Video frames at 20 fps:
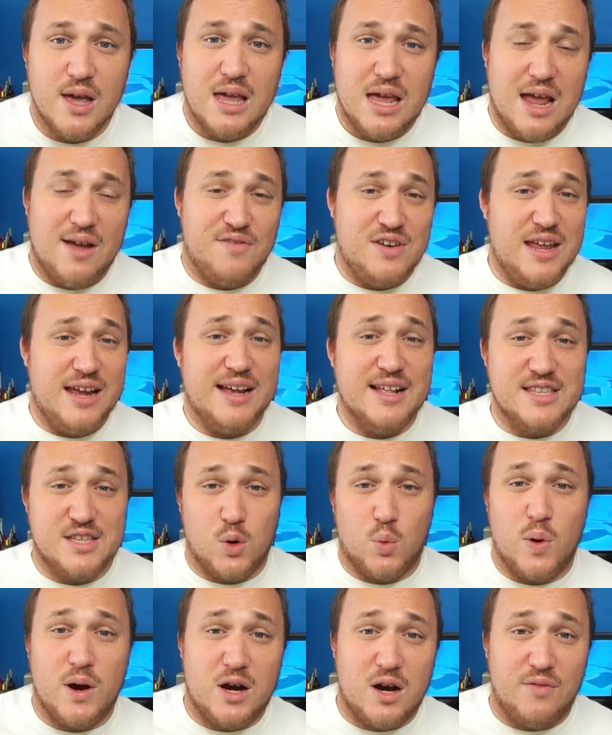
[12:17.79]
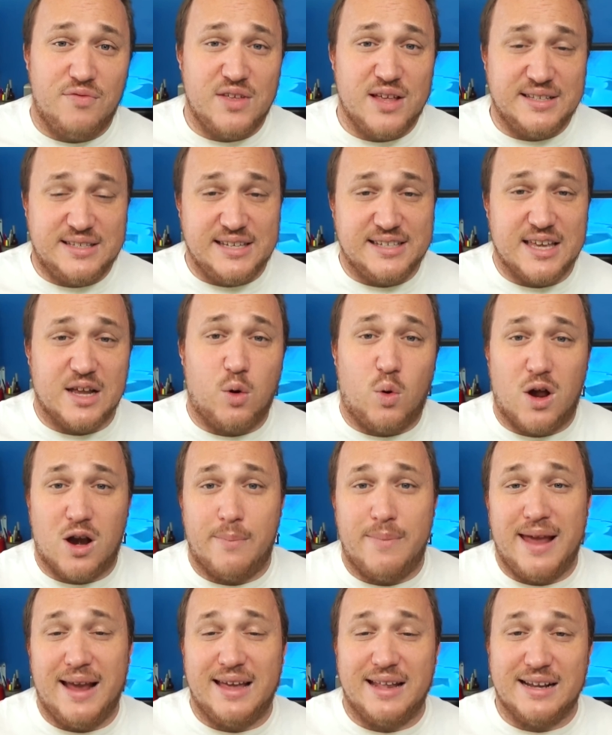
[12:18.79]
If Negan's aware of this, he's going to want to
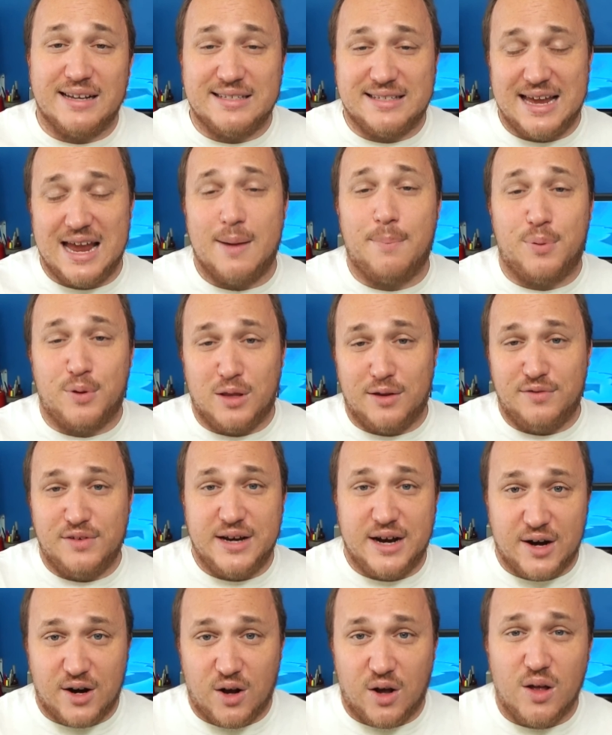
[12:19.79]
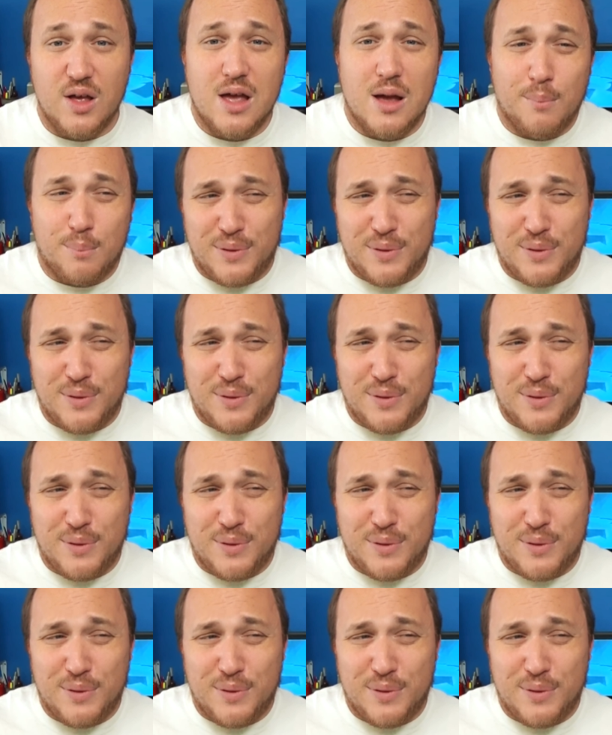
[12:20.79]
make an example of Daryl.